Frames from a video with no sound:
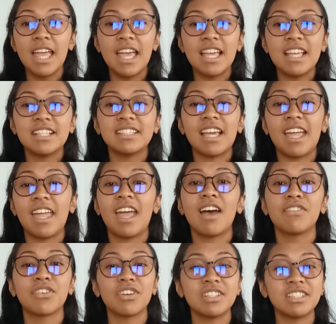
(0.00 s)
and I
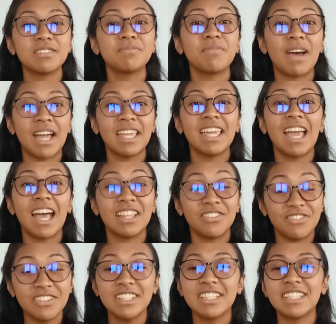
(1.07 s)
have gotten my
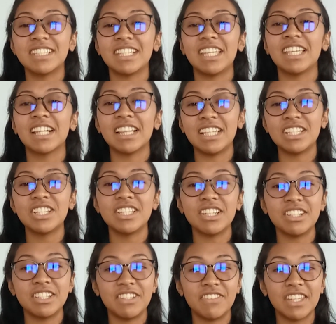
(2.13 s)
Advanced English
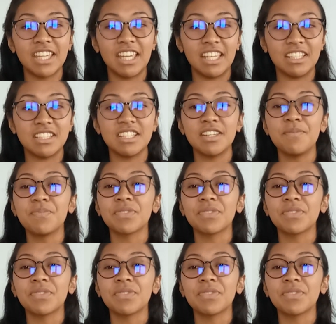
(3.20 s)
Certificate.